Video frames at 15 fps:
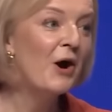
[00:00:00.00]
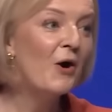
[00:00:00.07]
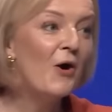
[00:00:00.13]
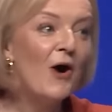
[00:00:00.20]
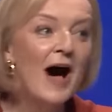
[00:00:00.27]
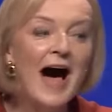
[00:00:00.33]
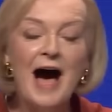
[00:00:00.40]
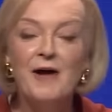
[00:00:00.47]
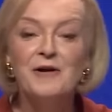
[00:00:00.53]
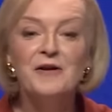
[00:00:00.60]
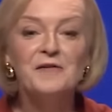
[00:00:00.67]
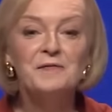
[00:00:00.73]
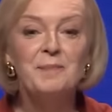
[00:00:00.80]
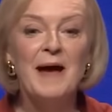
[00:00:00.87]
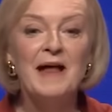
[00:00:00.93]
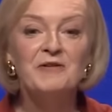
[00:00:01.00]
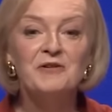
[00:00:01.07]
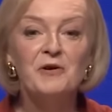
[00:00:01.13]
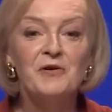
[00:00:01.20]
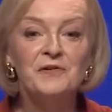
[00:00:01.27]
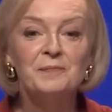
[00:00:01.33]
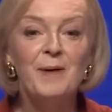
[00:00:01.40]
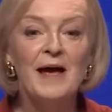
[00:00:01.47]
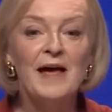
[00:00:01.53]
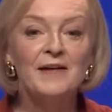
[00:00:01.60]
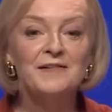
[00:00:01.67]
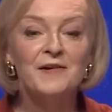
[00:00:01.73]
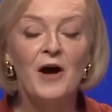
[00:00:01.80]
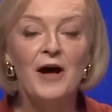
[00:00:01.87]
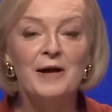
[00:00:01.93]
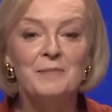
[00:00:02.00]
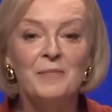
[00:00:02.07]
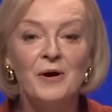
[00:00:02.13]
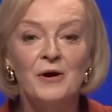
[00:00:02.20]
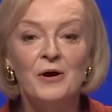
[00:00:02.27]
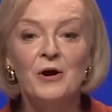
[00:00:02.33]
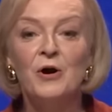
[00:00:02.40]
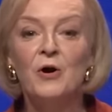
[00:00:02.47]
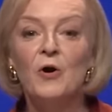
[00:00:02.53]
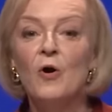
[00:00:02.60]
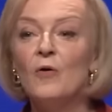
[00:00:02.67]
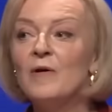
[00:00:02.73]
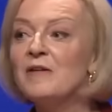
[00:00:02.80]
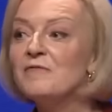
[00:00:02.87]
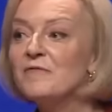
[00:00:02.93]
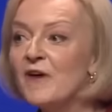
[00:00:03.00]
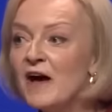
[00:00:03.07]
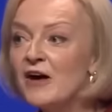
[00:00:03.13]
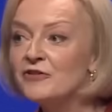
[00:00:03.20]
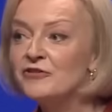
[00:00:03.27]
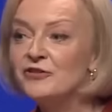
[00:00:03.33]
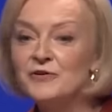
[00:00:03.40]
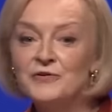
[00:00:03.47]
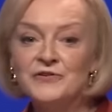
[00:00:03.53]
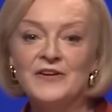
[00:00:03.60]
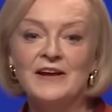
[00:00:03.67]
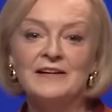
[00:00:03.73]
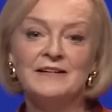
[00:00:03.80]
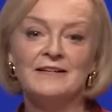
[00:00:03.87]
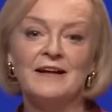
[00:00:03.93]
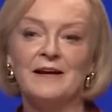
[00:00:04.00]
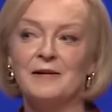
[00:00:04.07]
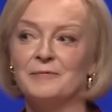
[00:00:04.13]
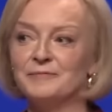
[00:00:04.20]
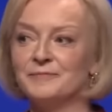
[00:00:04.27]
or how you spend your spare time or in virtue signalling.